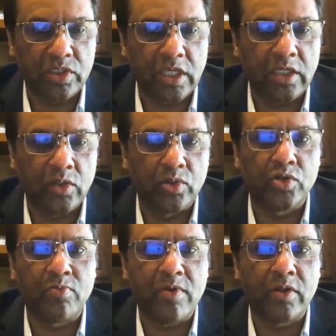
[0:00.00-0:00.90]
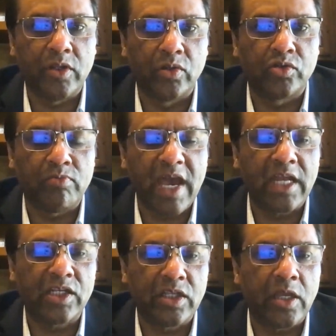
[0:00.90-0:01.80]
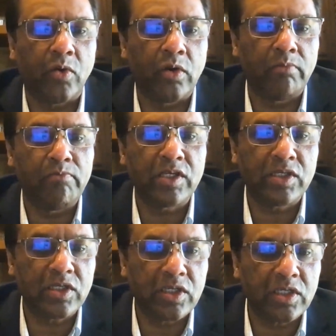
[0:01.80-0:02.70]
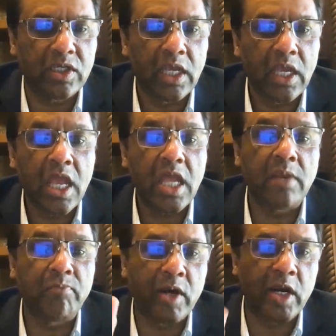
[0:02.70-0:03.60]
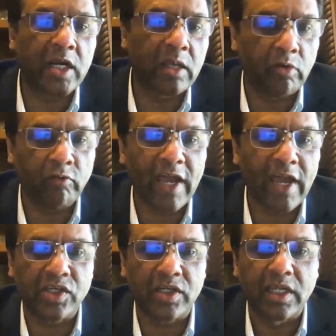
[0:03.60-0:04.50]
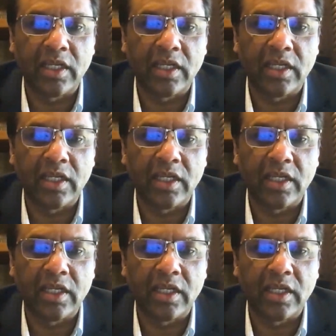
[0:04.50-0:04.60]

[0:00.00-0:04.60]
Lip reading: can use to manage their own businesses in a predictable fashion.